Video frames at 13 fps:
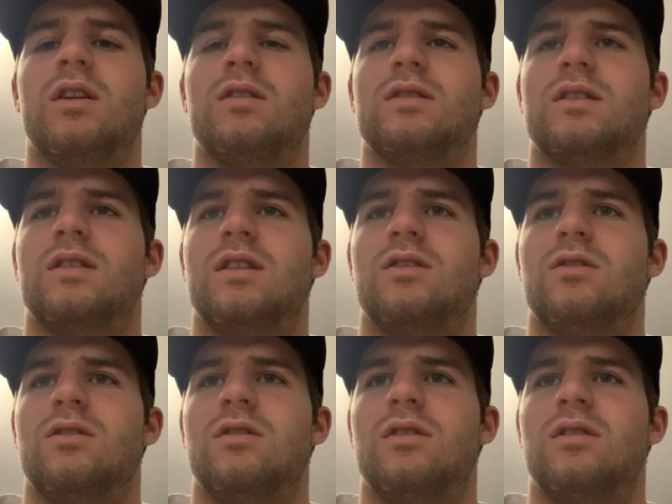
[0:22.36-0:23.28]
years in
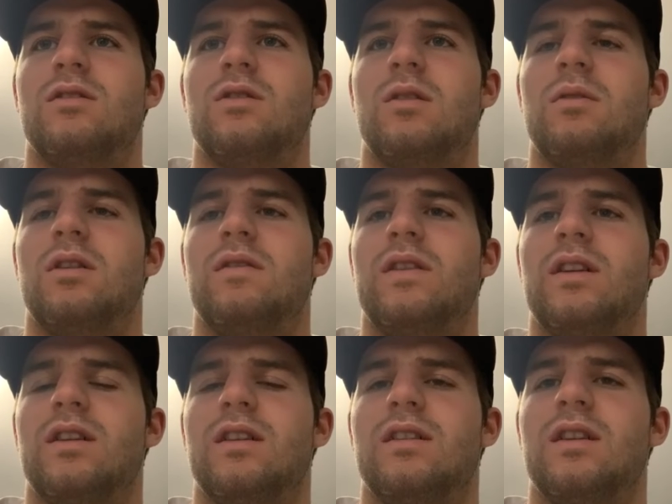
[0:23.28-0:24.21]

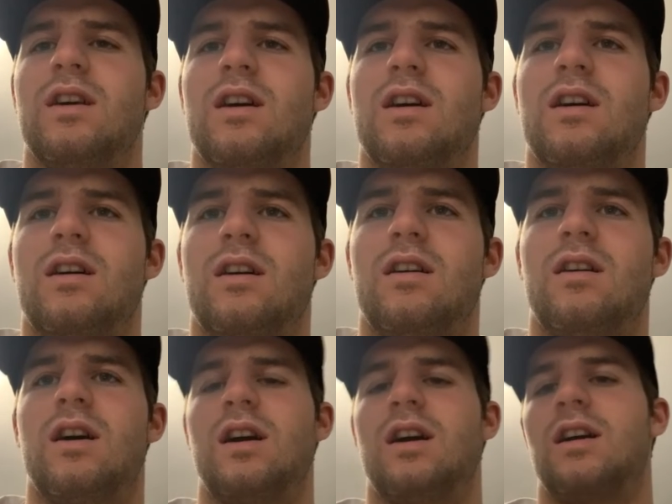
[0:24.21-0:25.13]
Drummondville, and
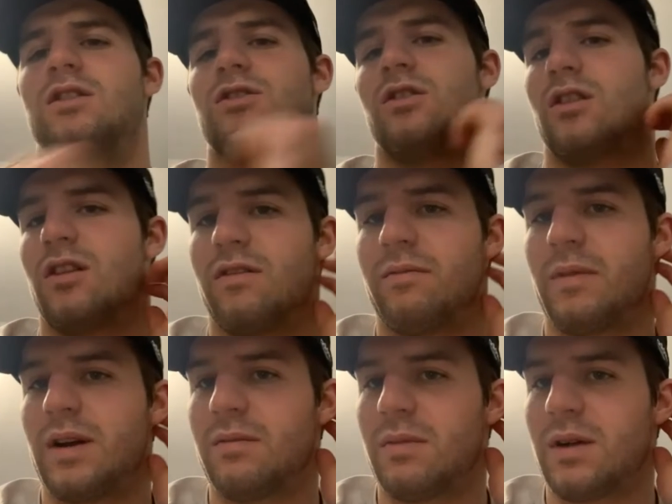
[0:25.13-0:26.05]
I enjoy a lot of
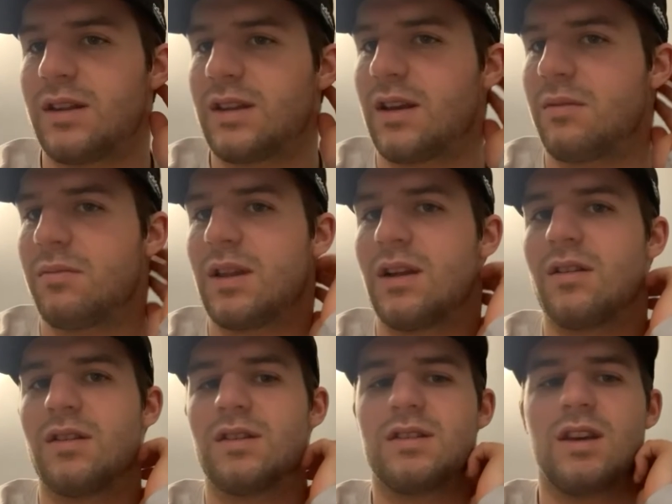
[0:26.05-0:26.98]
my time
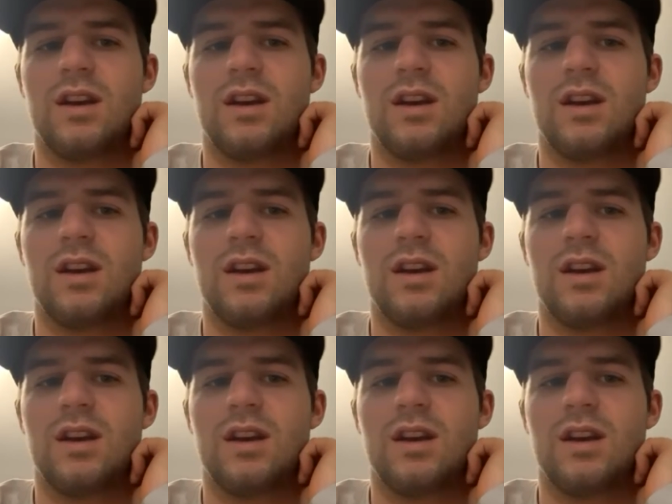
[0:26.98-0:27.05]
there. And